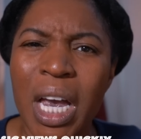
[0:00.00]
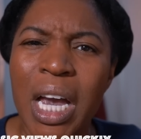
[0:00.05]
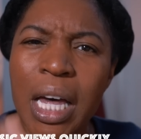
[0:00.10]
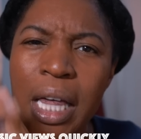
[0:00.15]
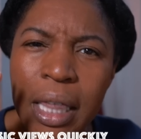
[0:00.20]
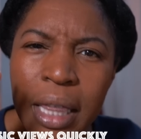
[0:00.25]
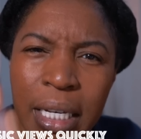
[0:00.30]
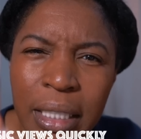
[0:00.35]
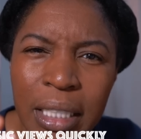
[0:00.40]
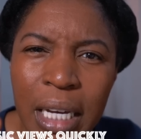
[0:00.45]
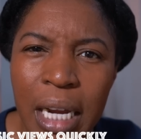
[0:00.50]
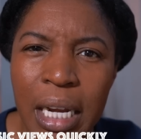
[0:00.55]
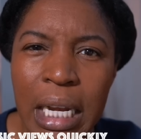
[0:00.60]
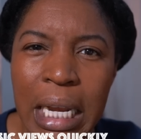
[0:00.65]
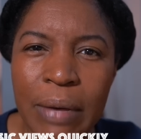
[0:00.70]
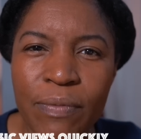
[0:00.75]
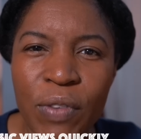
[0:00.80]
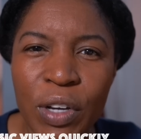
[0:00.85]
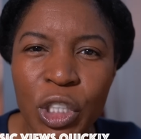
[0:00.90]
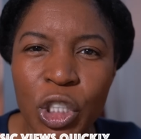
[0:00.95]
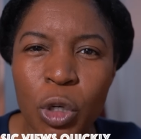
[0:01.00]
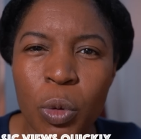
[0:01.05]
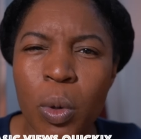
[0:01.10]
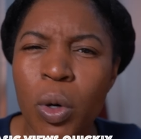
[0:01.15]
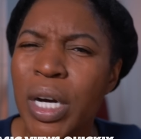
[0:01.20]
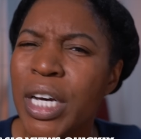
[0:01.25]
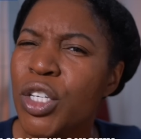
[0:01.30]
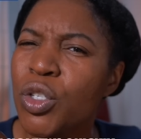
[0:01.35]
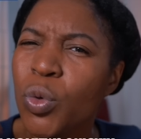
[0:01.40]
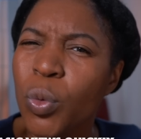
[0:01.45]
This individual
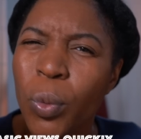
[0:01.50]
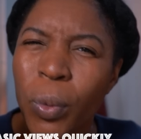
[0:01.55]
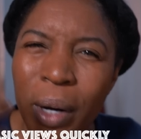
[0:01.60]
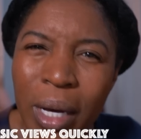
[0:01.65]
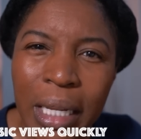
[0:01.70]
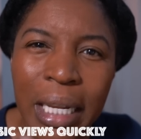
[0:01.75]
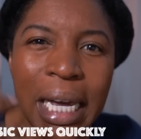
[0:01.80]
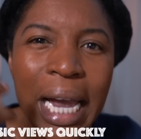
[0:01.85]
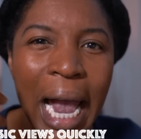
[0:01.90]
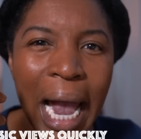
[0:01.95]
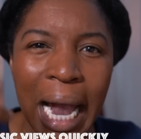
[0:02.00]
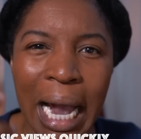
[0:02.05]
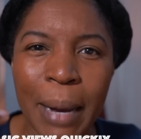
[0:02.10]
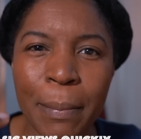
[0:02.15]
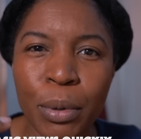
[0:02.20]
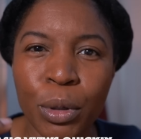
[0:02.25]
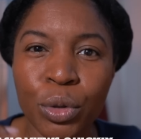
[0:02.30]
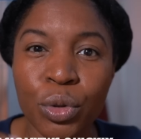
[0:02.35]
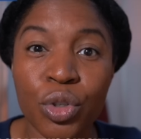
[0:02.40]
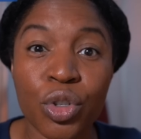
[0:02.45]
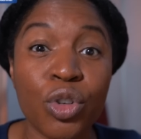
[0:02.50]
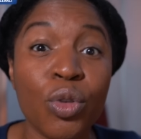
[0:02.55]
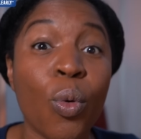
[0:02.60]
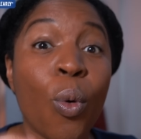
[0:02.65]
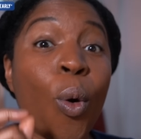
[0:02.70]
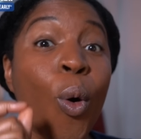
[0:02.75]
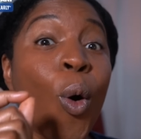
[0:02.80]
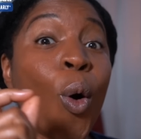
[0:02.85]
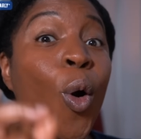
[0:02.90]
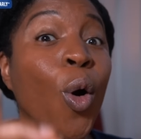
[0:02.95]
is really able to
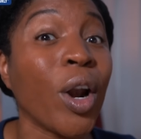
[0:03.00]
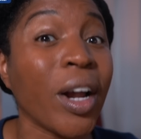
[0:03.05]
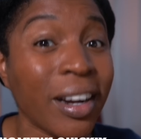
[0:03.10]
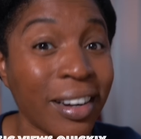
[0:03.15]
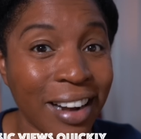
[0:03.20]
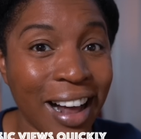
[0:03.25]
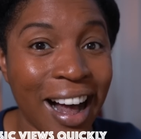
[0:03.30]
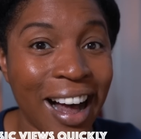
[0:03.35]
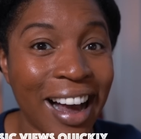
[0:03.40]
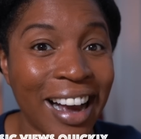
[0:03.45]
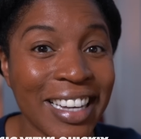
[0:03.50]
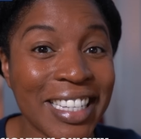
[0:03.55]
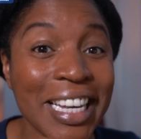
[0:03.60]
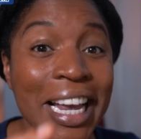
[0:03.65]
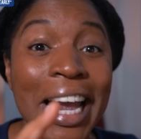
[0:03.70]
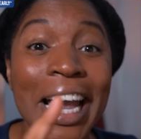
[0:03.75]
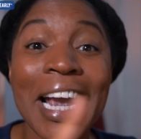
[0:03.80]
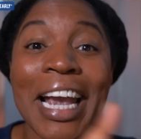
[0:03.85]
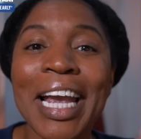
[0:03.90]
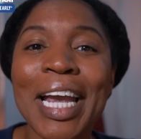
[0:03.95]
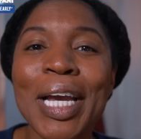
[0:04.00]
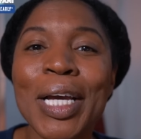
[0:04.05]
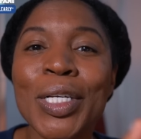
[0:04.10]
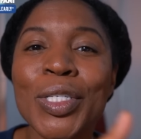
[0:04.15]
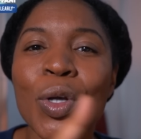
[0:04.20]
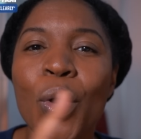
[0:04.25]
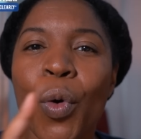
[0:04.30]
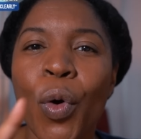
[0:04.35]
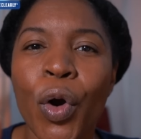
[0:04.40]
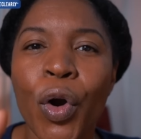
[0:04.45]
organize
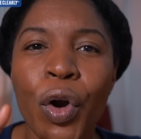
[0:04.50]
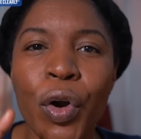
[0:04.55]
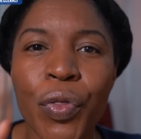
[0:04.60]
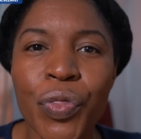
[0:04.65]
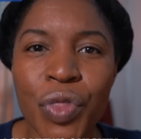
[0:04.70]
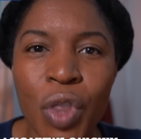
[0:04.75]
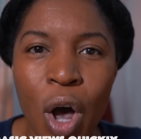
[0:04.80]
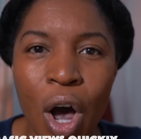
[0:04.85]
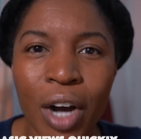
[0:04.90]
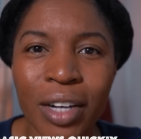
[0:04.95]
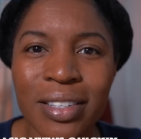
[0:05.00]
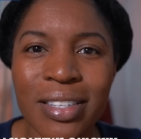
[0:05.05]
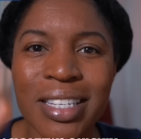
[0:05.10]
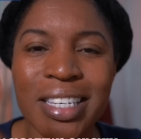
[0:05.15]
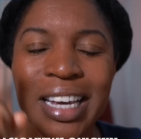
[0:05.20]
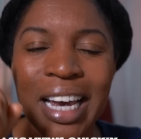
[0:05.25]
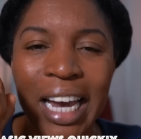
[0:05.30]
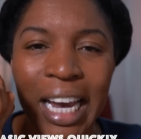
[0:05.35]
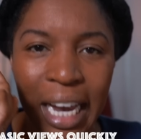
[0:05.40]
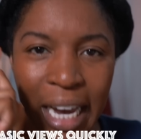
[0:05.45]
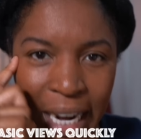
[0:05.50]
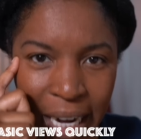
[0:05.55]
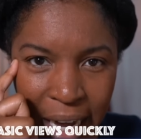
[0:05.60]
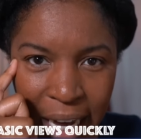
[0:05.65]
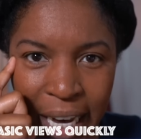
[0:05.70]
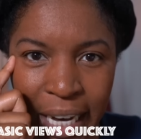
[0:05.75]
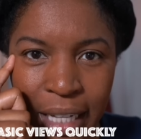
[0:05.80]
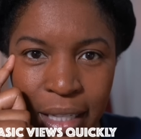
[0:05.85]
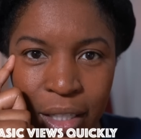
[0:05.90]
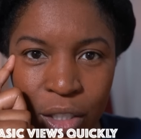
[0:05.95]
his or her thoughts in
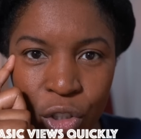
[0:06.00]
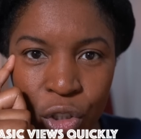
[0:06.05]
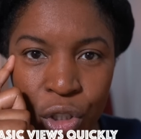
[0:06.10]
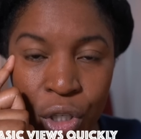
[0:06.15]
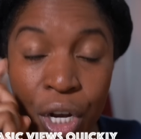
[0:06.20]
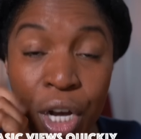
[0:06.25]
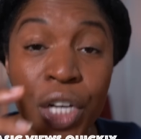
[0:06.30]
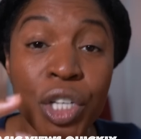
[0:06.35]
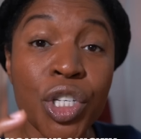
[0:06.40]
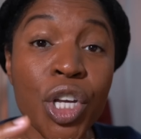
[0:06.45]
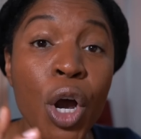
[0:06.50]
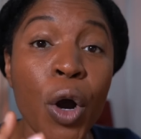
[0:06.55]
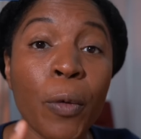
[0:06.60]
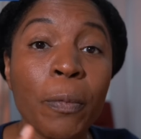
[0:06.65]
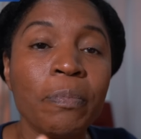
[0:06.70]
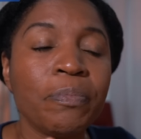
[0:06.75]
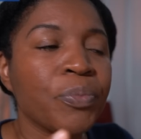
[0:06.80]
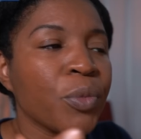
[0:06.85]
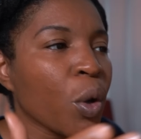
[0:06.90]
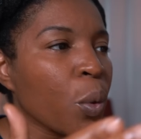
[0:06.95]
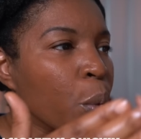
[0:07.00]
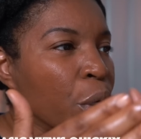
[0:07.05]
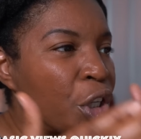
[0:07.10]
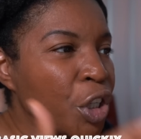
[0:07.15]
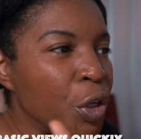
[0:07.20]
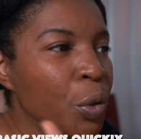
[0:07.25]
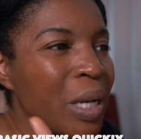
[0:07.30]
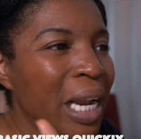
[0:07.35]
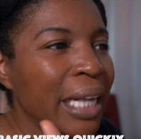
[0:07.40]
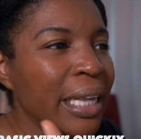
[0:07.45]
English. So, when
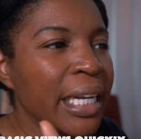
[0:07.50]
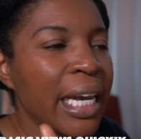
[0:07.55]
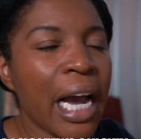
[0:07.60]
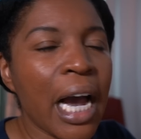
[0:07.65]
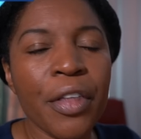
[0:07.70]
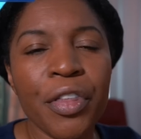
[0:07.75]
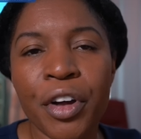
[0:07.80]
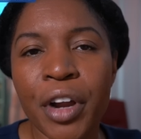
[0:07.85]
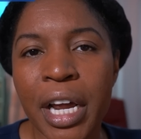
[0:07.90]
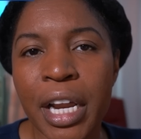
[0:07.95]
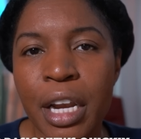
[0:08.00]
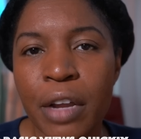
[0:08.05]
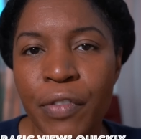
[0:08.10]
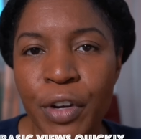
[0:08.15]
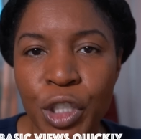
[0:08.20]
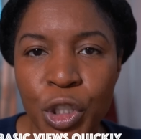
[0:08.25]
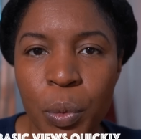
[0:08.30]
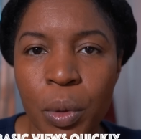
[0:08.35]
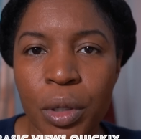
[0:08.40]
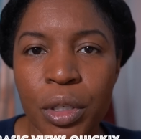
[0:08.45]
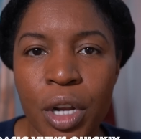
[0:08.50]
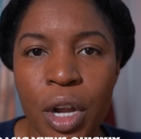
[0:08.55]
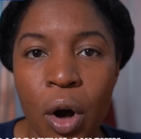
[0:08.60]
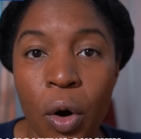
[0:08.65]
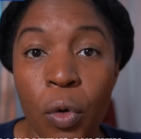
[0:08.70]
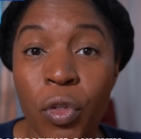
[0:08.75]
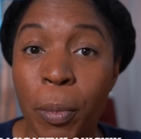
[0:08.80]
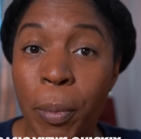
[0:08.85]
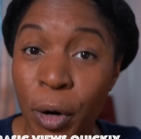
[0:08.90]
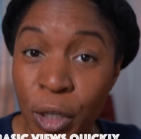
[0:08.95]
you let the other individual
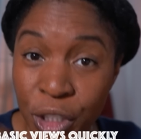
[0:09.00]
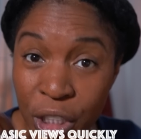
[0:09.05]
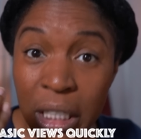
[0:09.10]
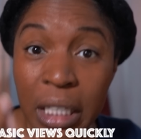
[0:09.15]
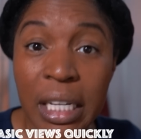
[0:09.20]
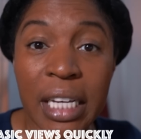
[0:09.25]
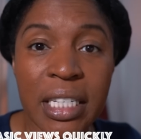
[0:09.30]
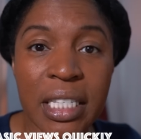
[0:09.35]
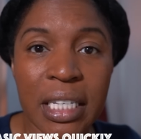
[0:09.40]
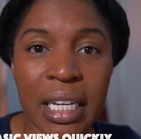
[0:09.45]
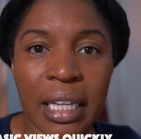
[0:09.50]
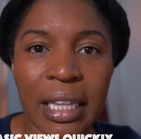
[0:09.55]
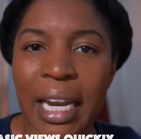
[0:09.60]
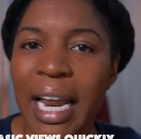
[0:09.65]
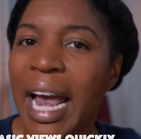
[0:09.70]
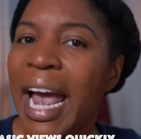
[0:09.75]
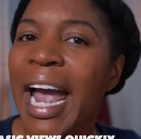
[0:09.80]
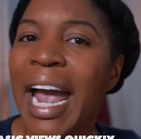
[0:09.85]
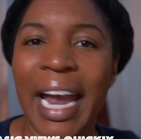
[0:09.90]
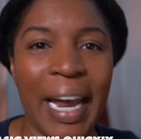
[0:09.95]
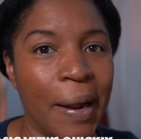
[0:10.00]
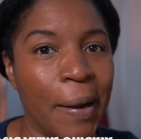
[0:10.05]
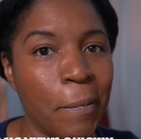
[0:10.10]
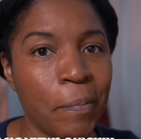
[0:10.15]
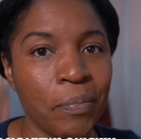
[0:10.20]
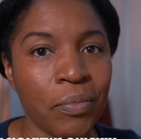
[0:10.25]
know, the person listening, that hey,